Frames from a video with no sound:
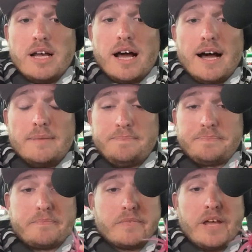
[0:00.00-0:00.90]

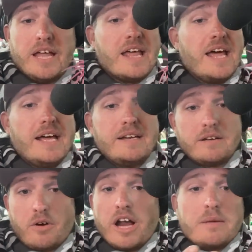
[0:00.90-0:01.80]
And then
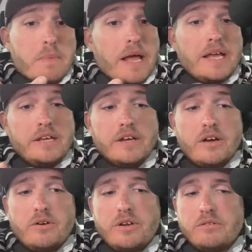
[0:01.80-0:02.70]
crankbait,
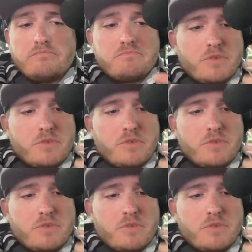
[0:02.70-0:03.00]
you're